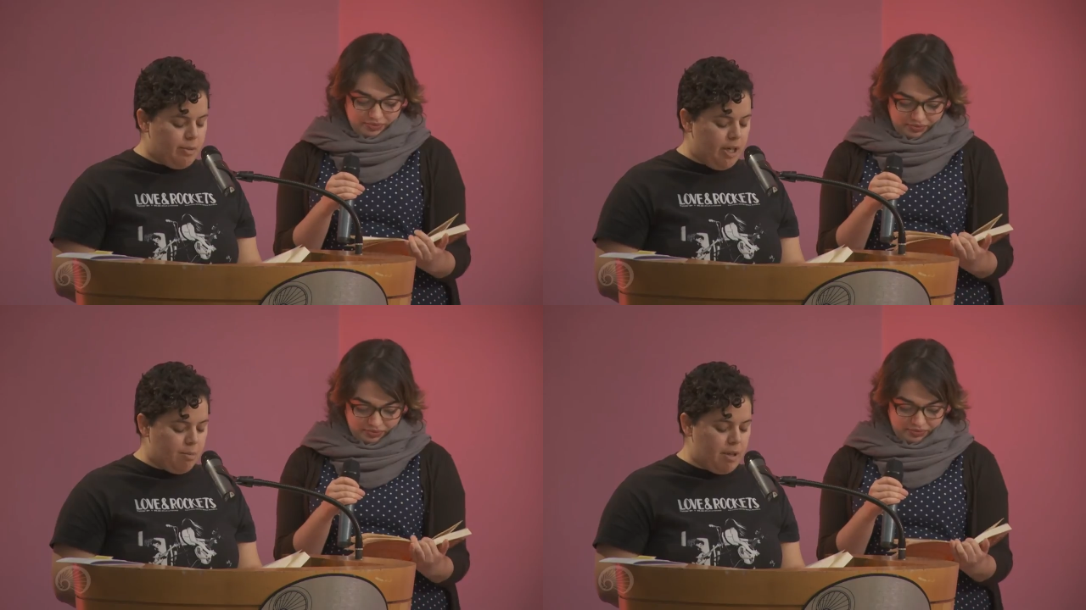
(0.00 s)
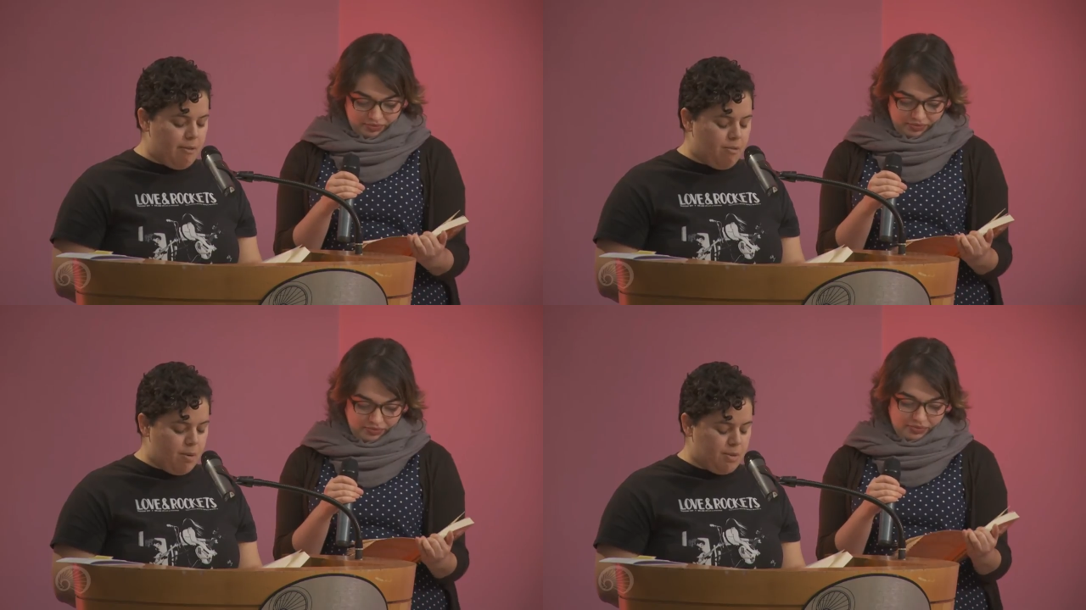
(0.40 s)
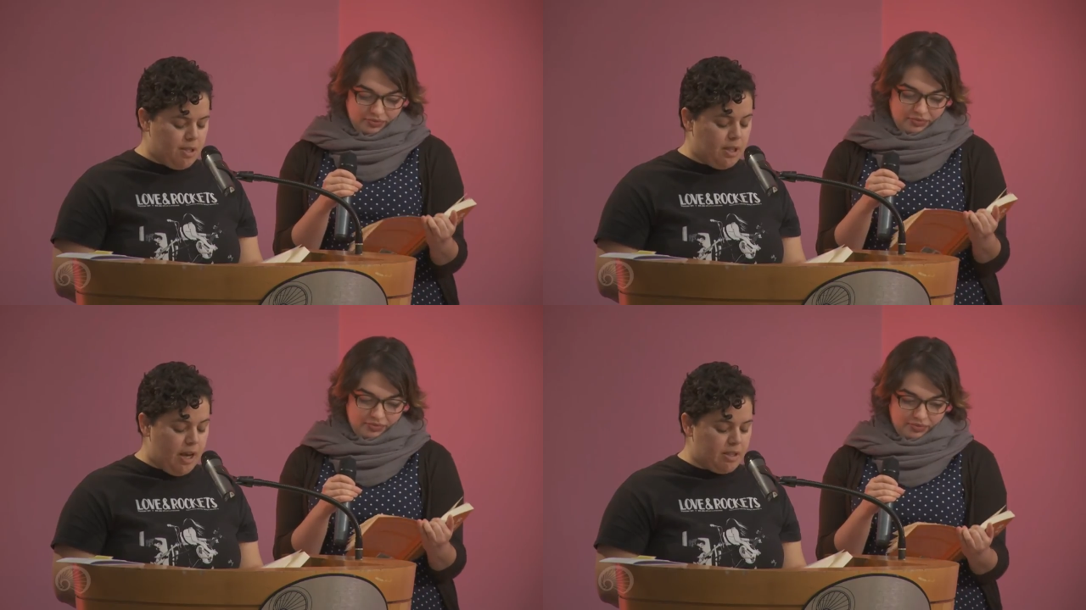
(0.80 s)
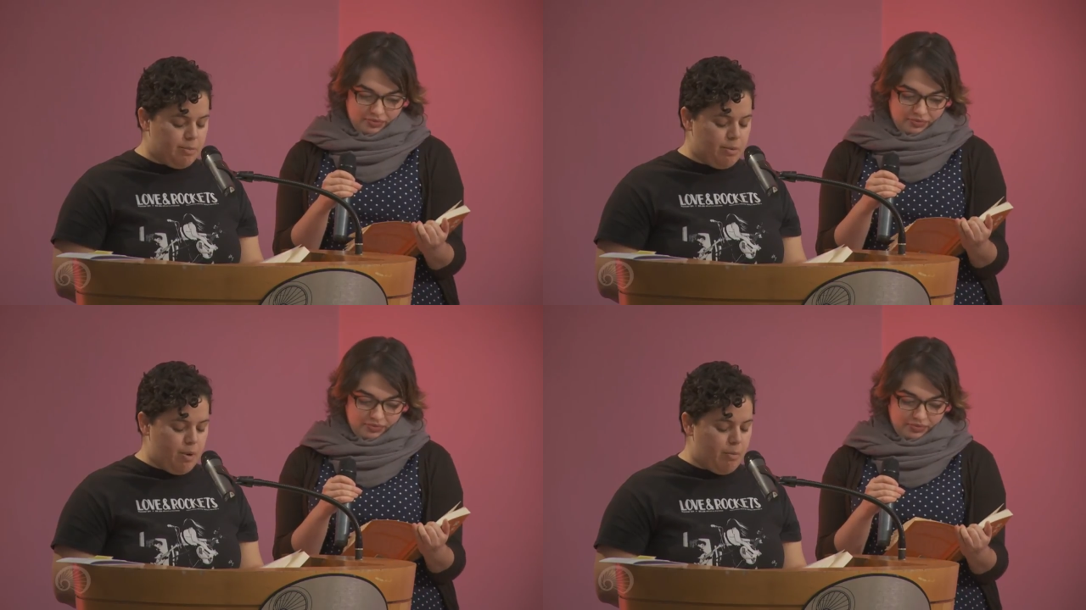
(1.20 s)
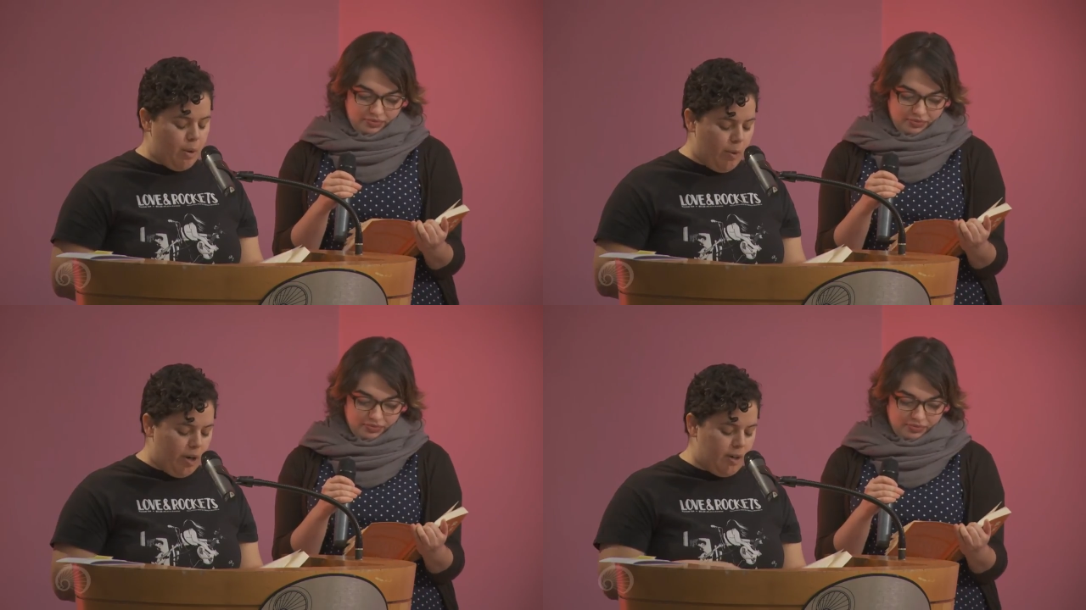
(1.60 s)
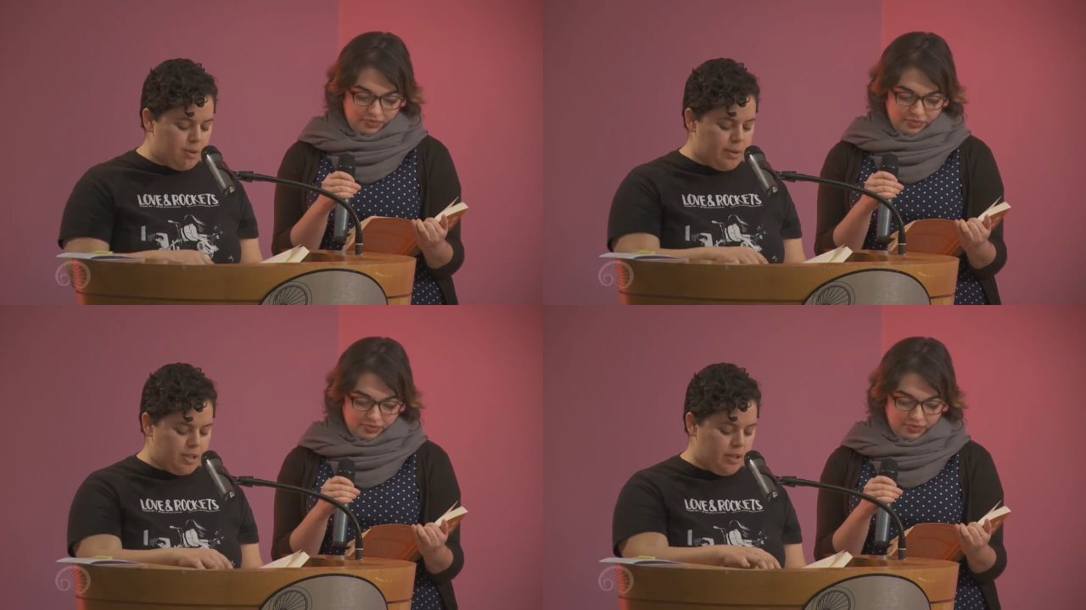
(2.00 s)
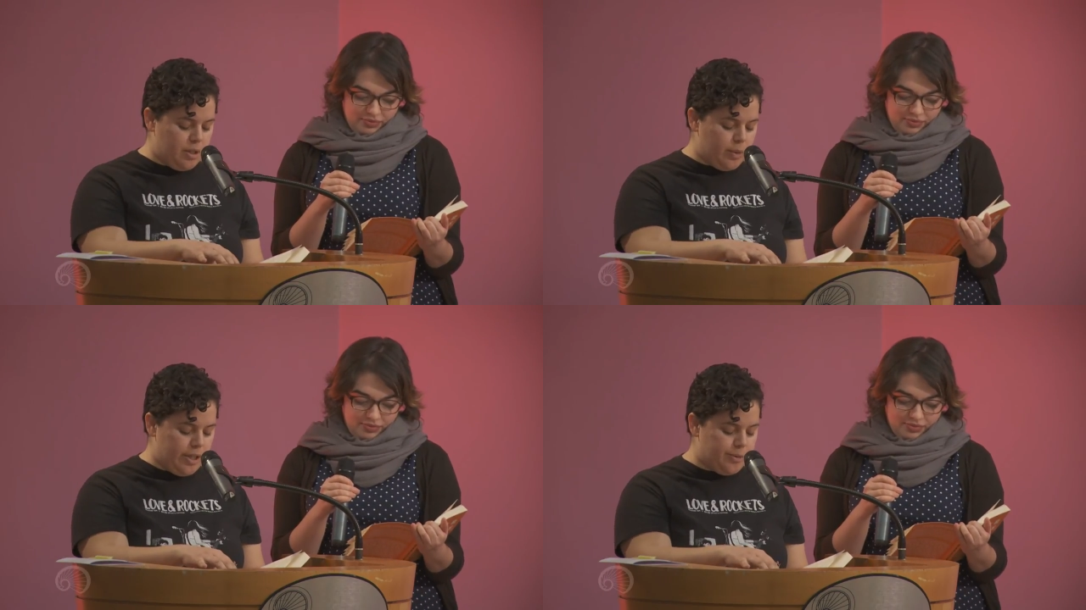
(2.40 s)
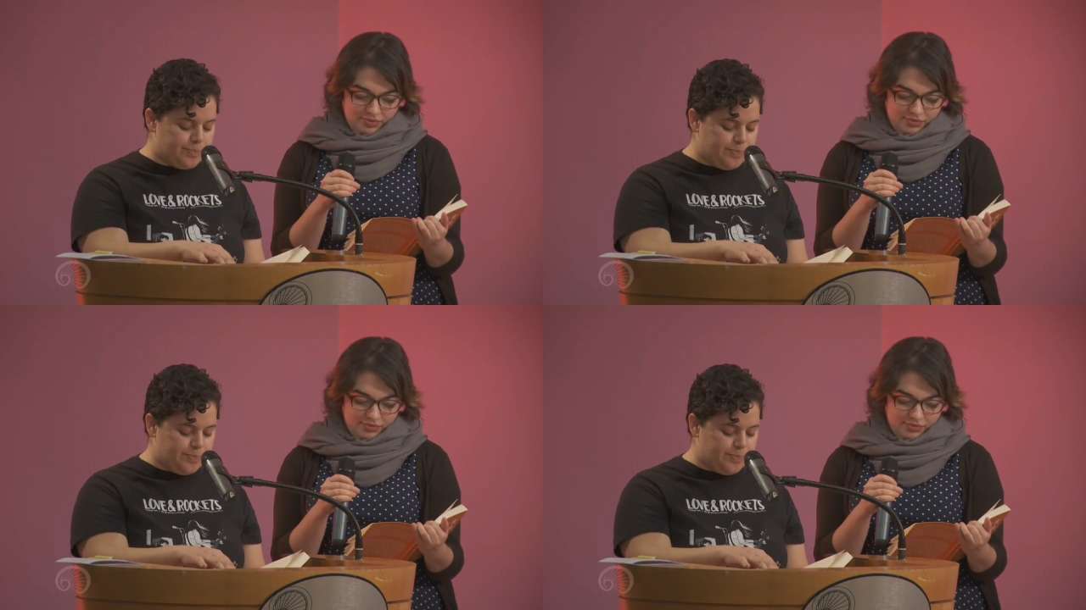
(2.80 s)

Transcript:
Speaker 1: media platforms a lot to promote my work, especially Twitter.